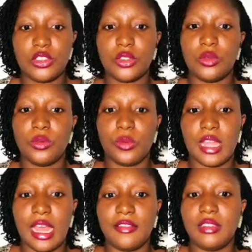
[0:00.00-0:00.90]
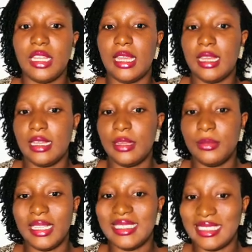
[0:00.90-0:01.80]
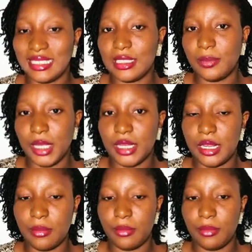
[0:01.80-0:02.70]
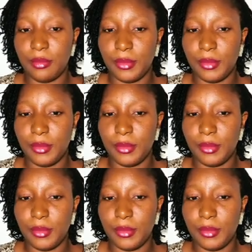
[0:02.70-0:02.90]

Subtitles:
So we have the edit